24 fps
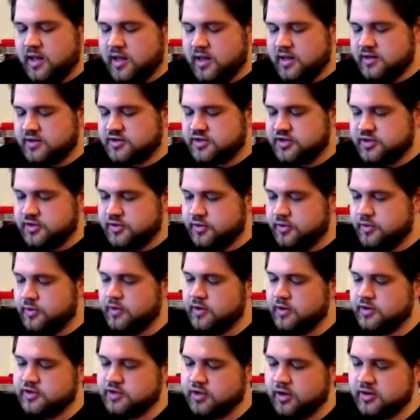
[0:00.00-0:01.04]

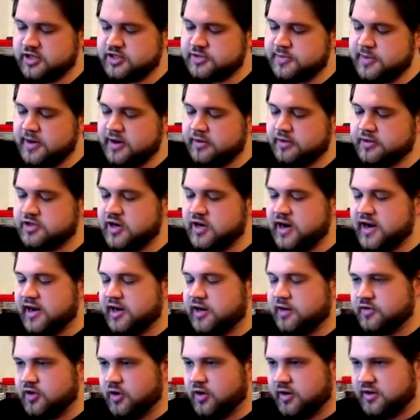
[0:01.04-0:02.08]
into Darkness Metal, the
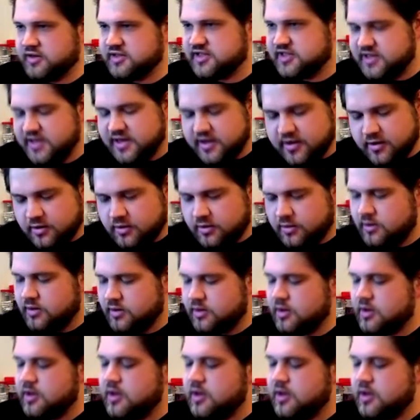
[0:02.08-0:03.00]
Dragon of Dark Steel,